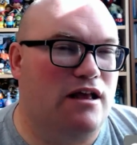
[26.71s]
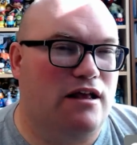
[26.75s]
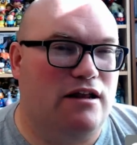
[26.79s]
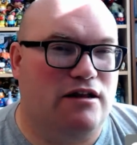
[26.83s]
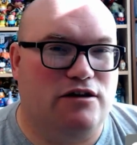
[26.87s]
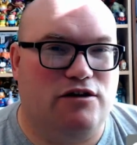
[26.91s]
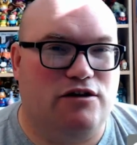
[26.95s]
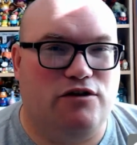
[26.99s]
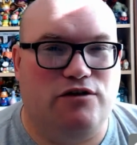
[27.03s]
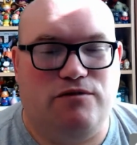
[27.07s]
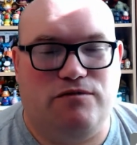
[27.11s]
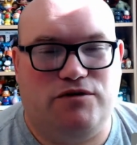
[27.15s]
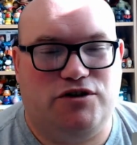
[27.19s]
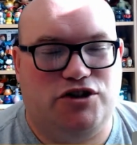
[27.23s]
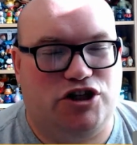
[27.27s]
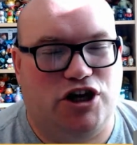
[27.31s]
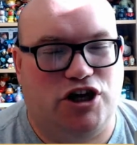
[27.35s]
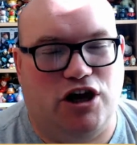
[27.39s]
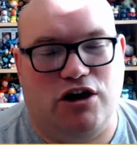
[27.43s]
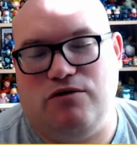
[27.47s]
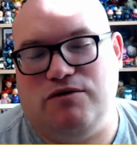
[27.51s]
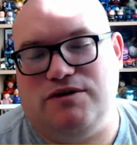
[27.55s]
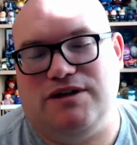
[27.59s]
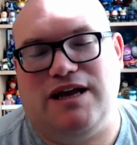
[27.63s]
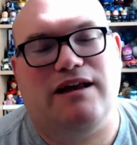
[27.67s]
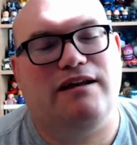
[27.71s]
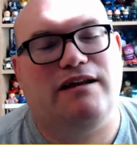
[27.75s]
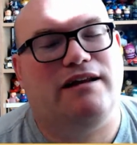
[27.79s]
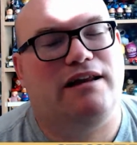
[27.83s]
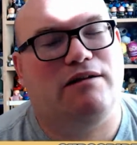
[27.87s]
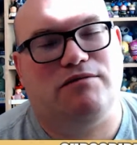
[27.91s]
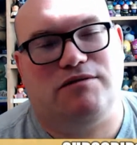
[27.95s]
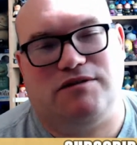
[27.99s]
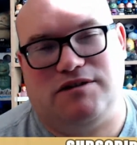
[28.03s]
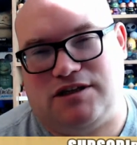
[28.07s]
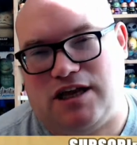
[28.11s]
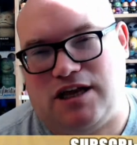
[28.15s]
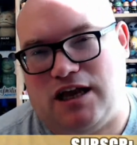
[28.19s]
new shows, and there was
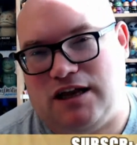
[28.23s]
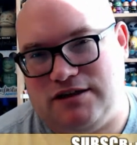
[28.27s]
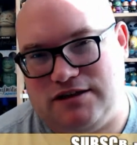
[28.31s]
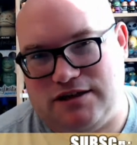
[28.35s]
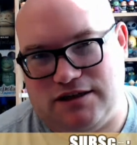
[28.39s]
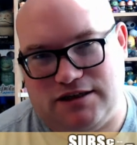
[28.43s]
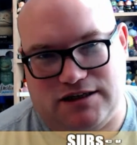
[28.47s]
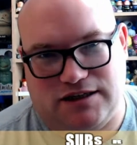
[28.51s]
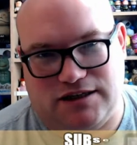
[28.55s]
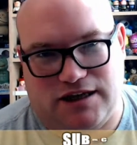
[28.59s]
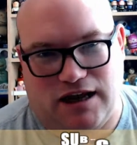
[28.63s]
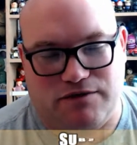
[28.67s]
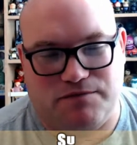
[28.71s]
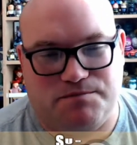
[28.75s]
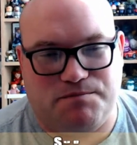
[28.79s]
tons of stuff.